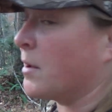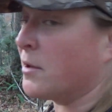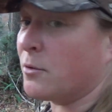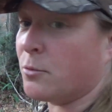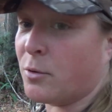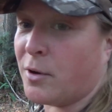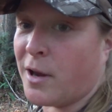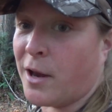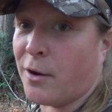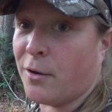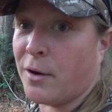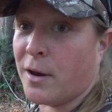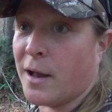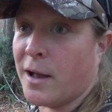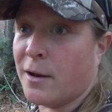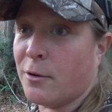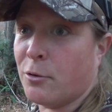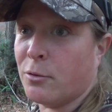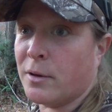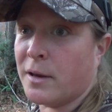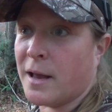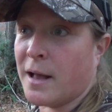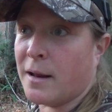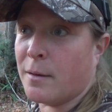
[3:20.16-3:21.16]
carry on.
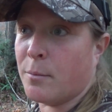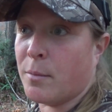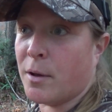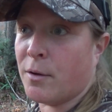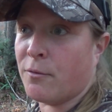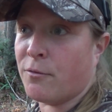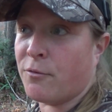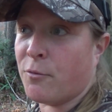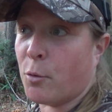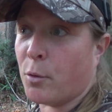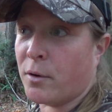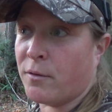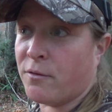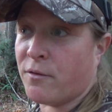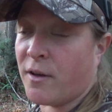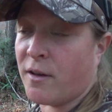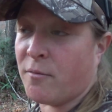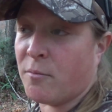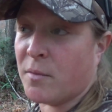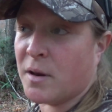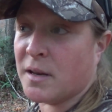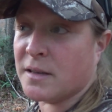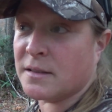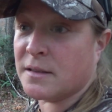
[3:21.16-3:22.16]
I only got about
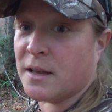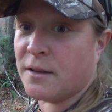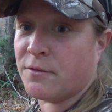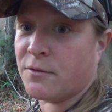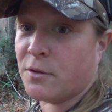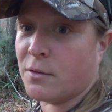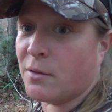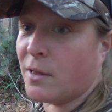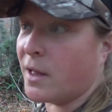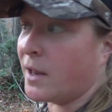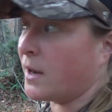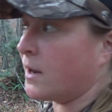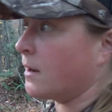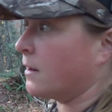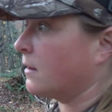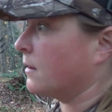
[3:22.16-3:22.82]
45 minutes left to light.